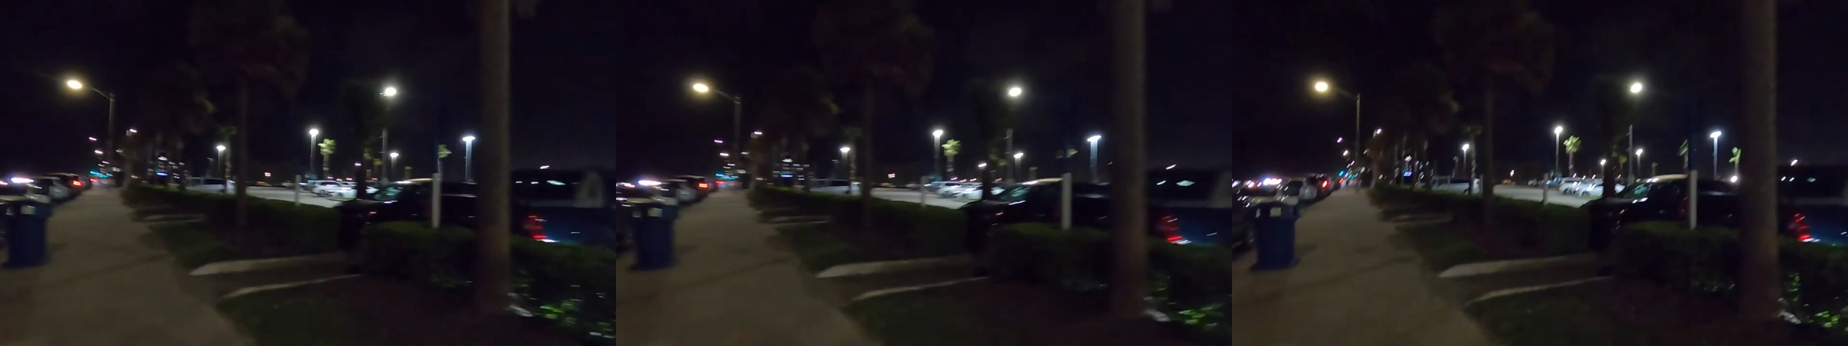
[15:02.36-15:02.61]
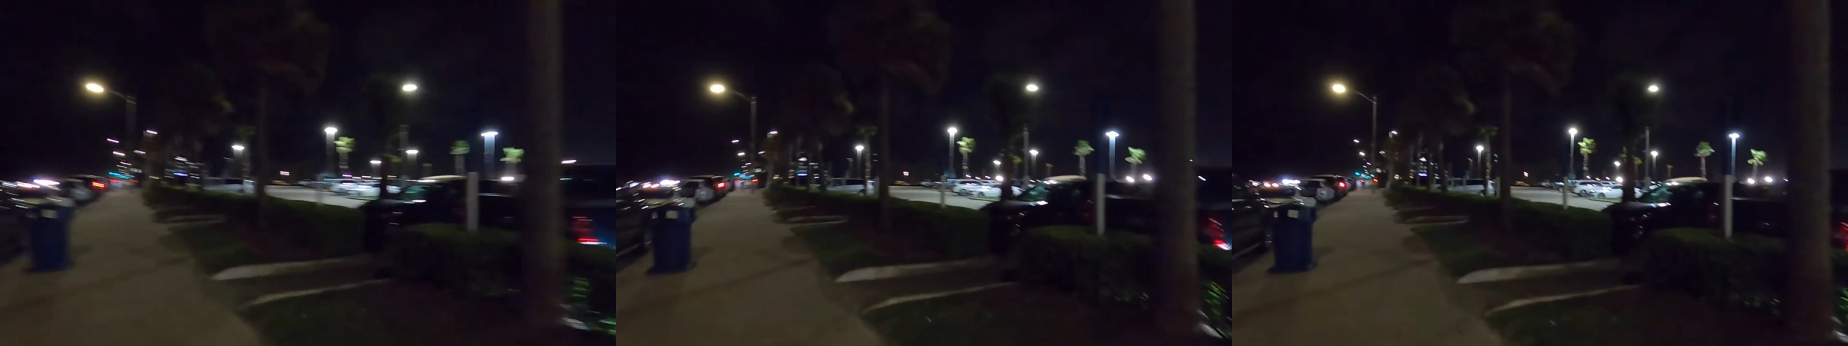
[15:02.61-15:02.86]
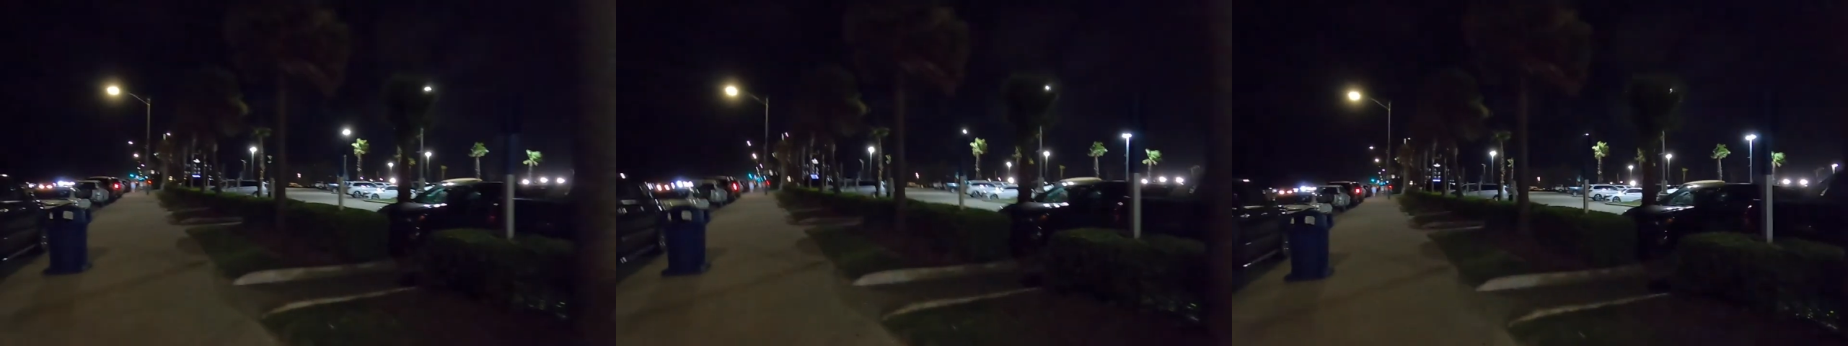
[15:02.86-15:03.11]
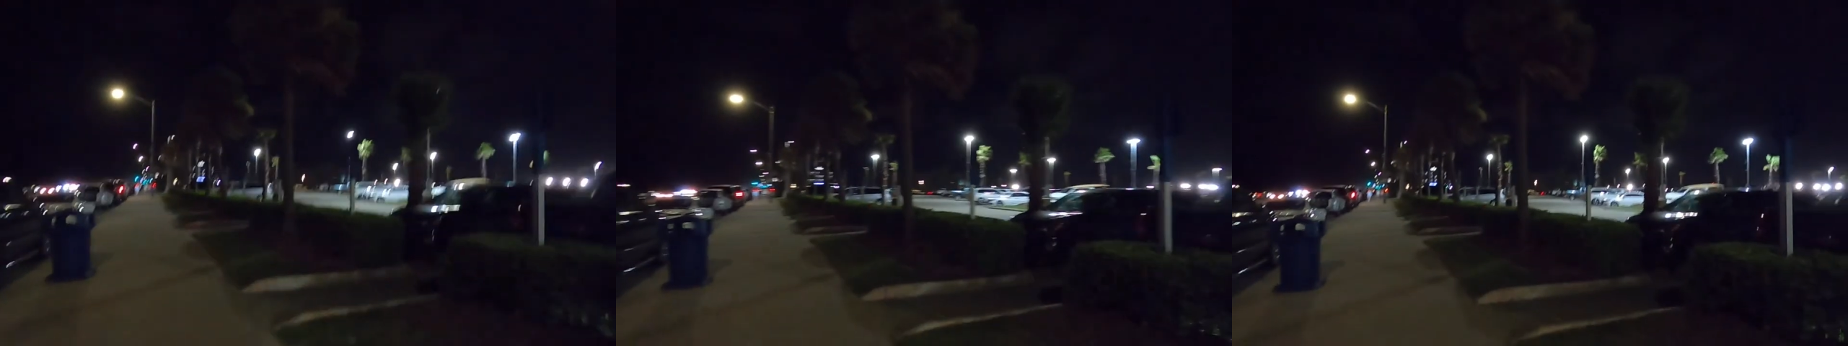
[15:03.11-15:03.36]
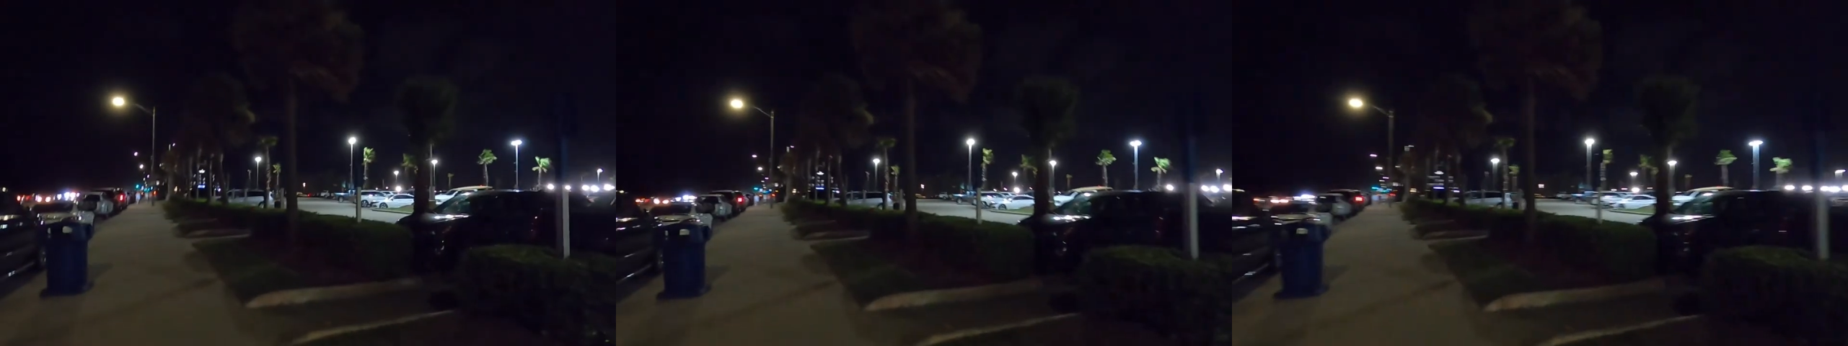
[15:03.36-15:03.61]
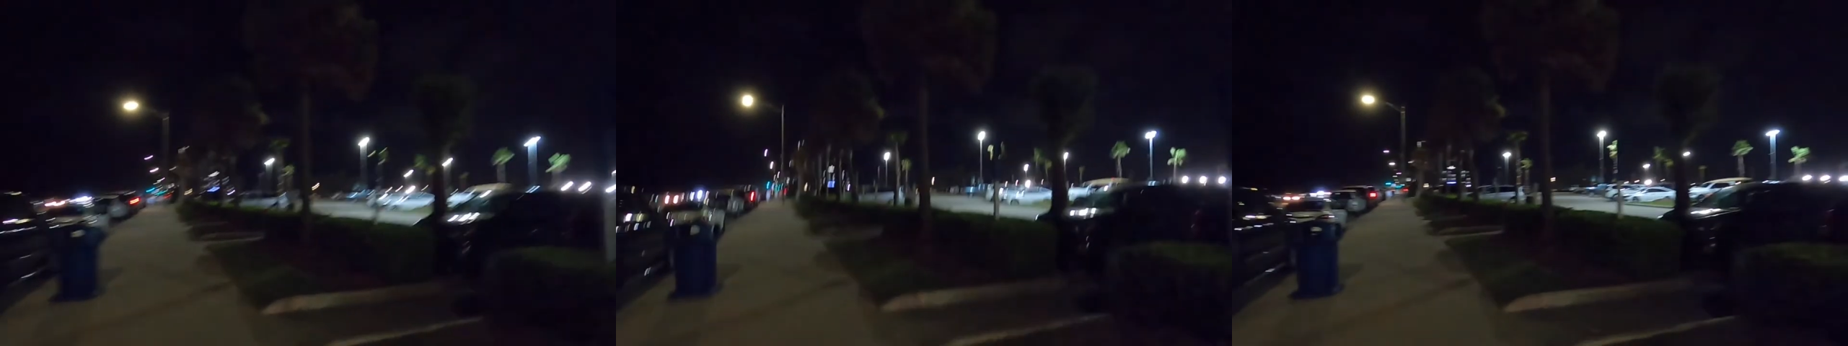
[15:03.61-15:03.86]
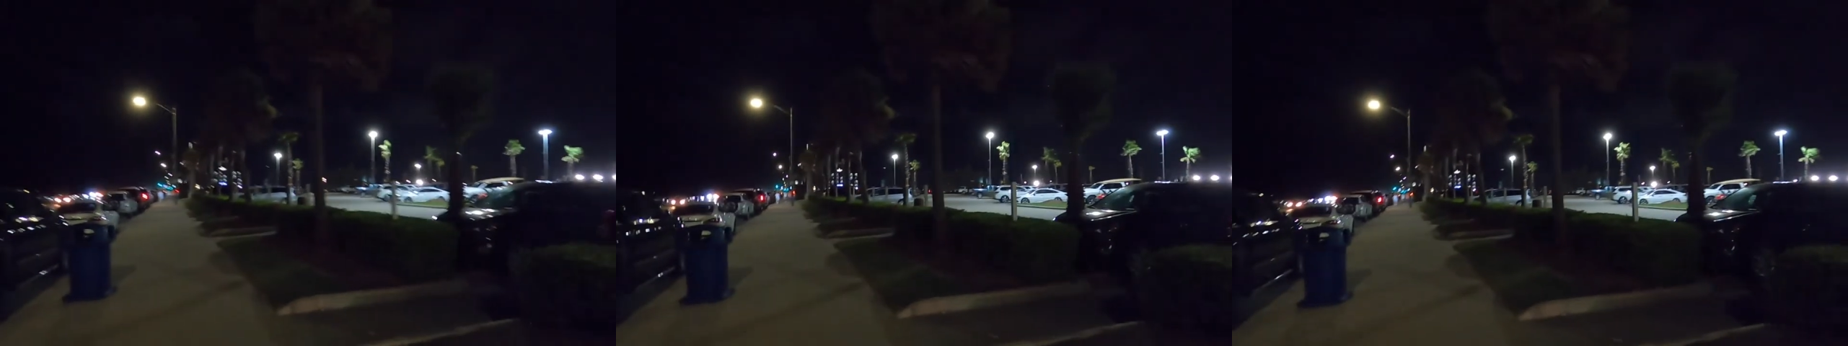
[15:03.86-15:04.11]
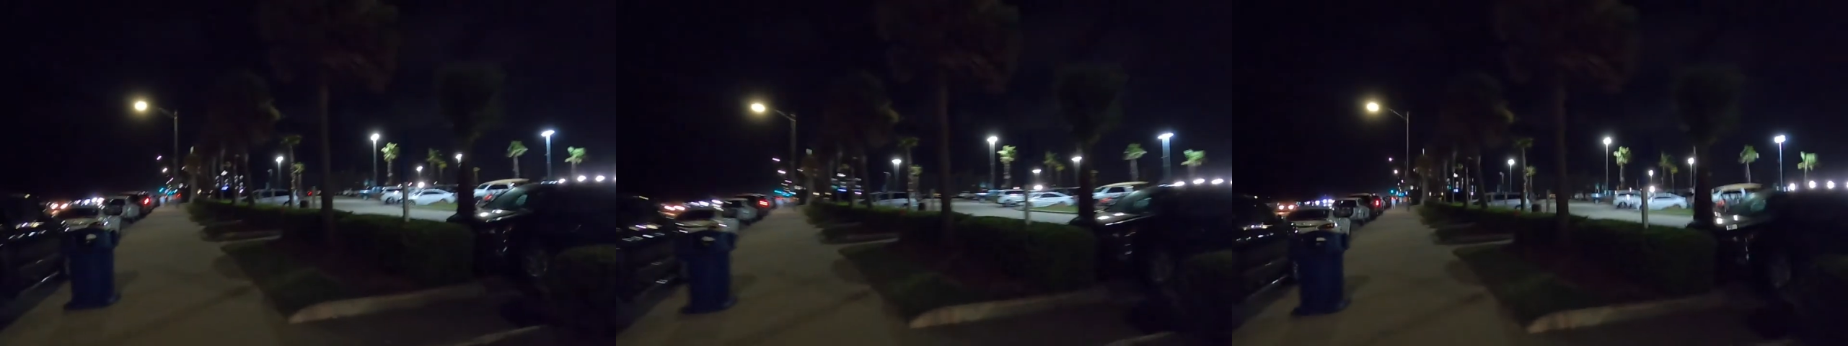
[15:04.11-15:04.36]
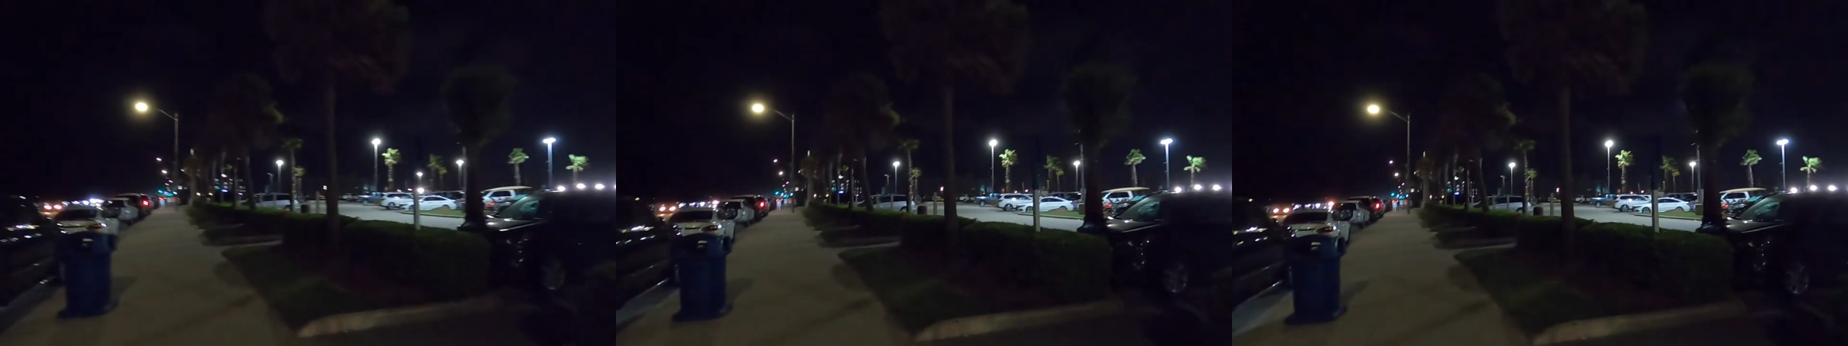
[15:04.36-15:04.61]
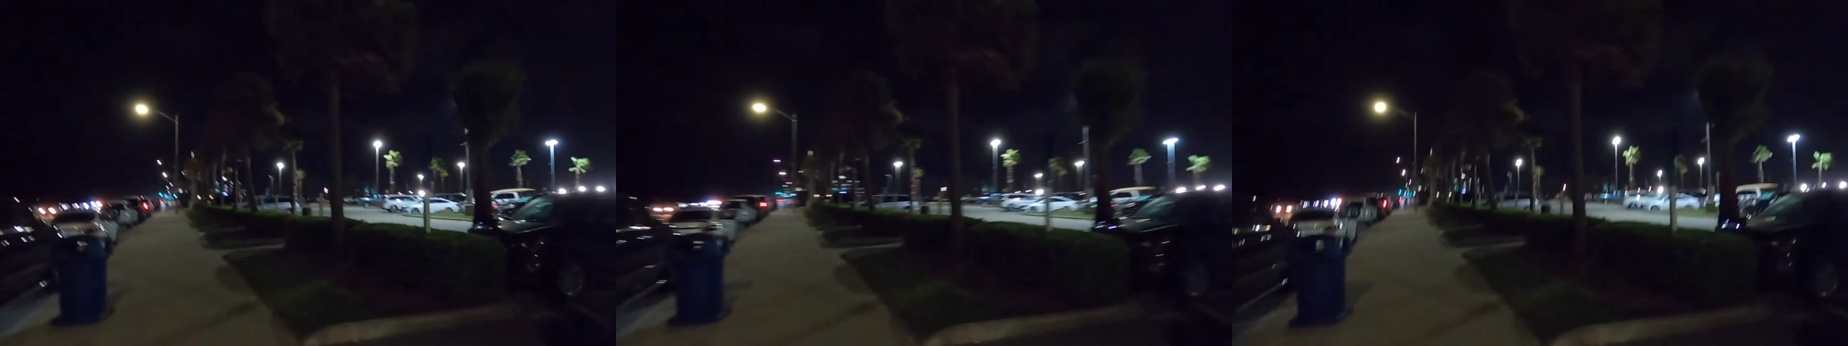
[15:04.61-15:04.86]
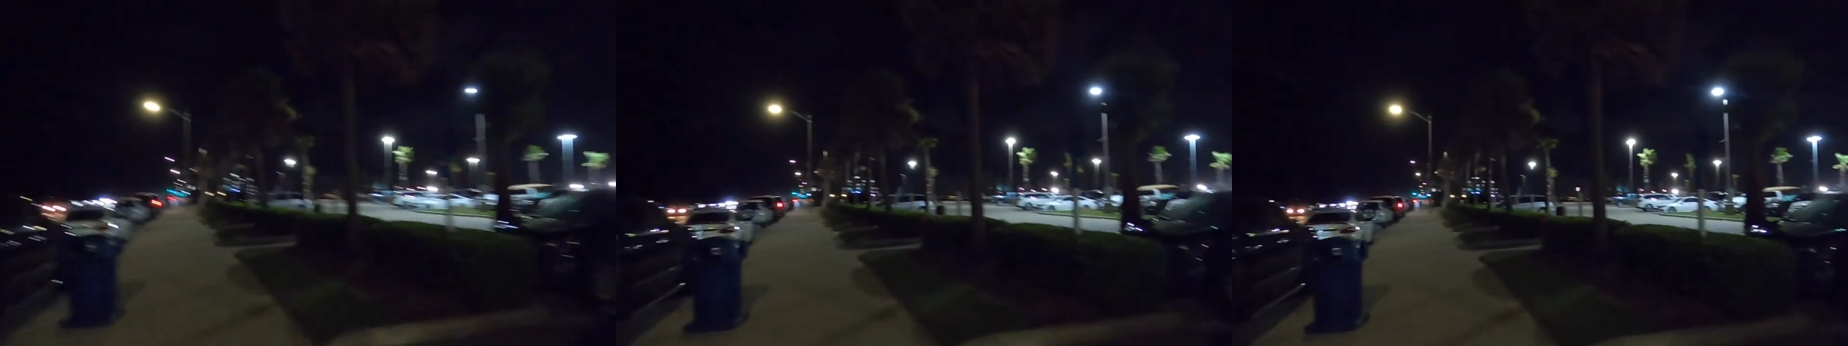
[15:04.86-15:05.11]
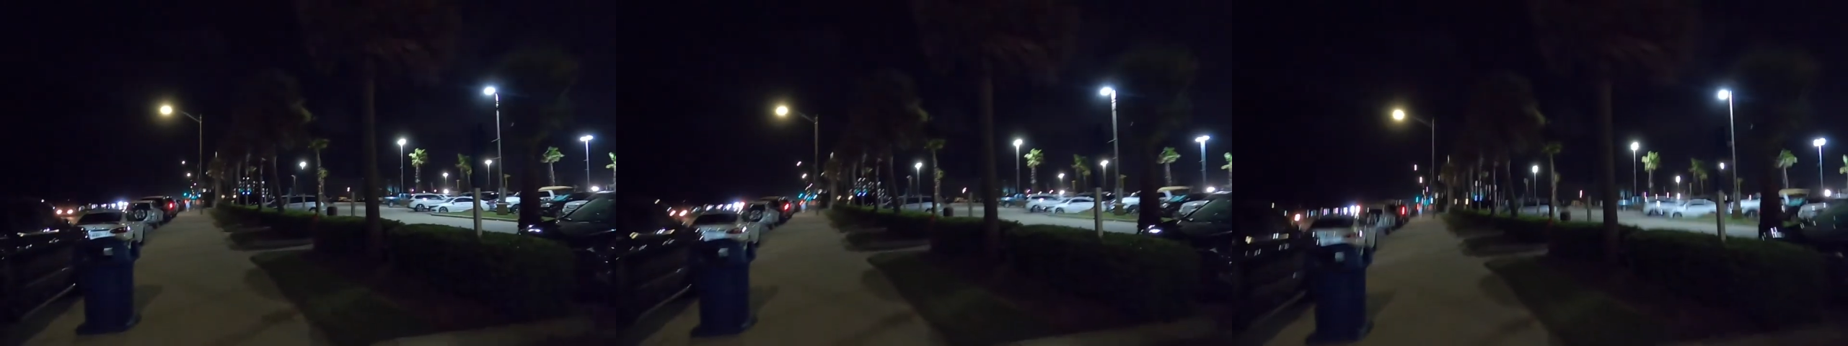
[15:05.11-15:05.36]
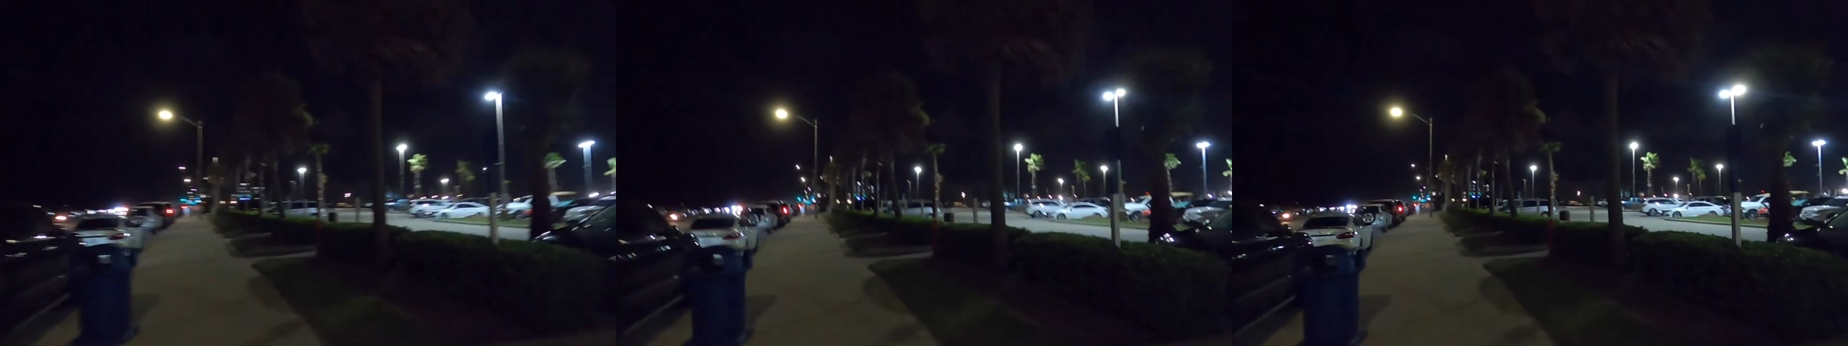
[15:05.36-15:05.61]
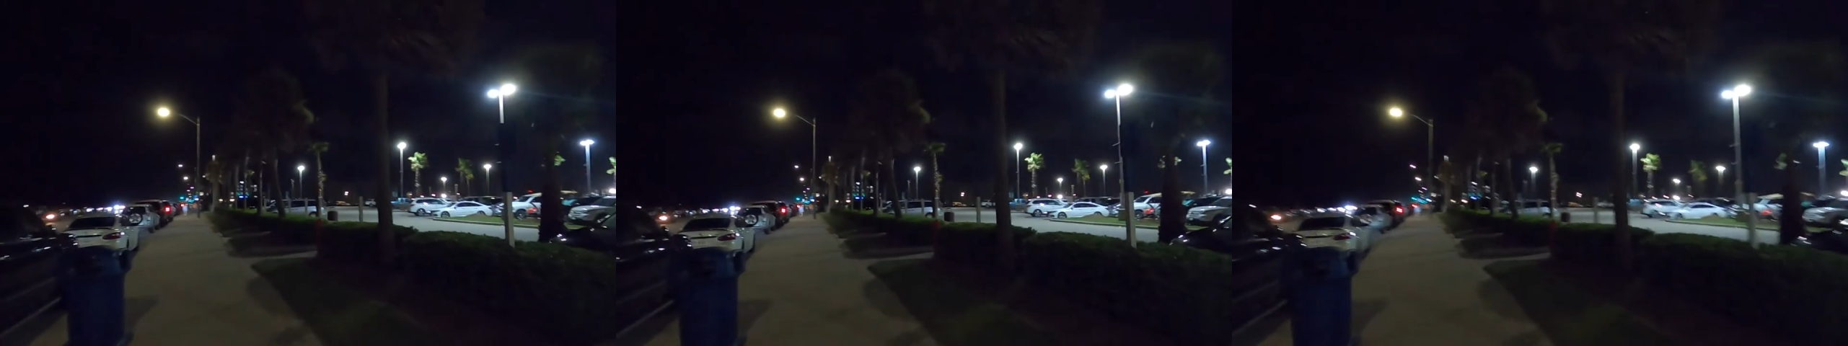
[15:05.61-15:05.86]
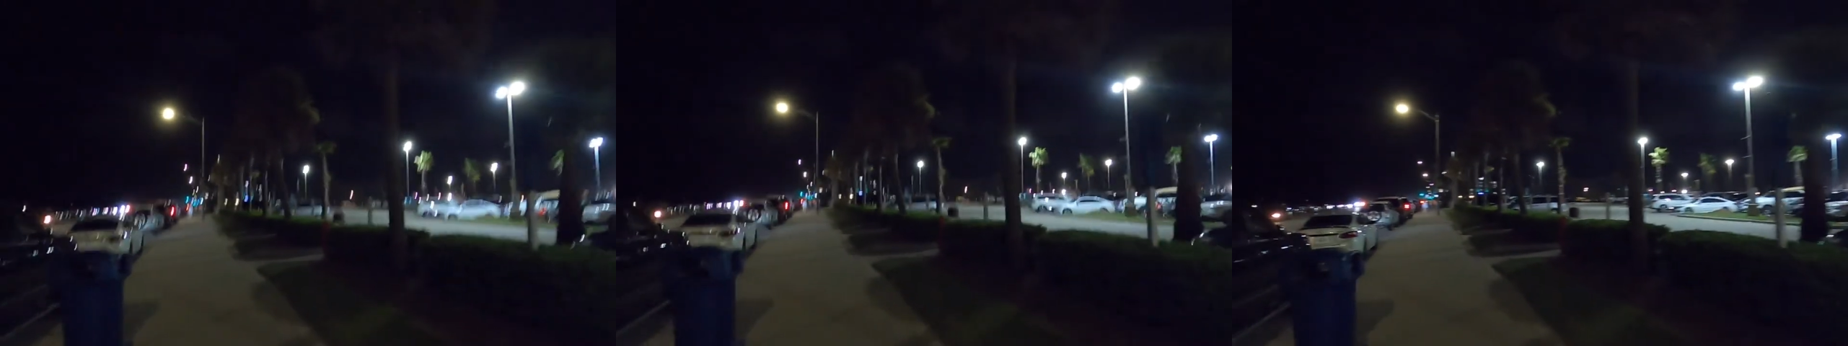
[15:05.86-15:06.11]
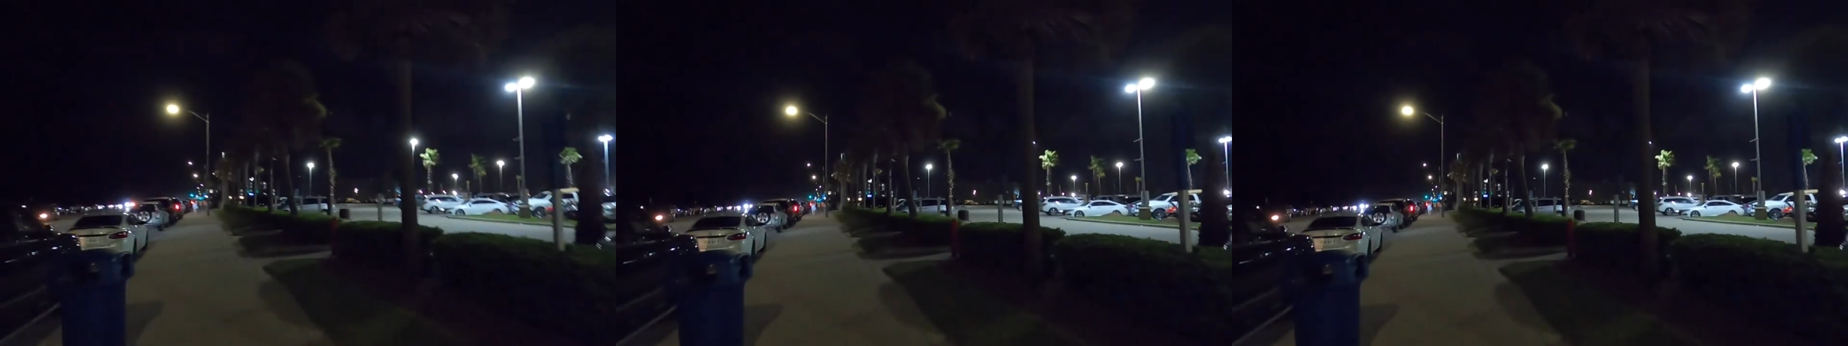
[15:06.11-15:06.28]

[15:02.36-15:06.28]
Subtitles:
[unreadable: no face in view]